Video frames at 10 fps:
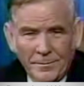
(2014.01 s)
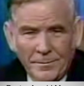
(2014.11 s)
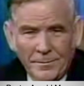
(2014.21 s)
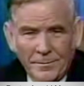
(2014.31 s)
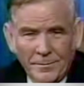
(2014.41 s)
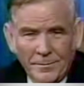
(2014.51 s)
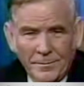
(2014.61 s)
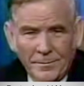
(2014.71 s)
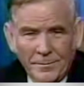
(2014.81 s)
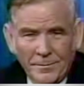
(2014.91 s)

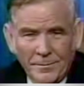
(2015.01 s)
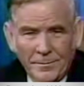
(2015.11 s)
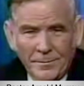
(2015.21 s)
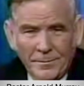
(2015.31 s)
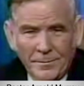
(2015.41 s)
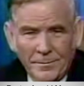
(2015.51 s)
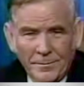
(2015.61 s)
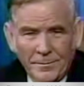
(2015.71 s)
(silence)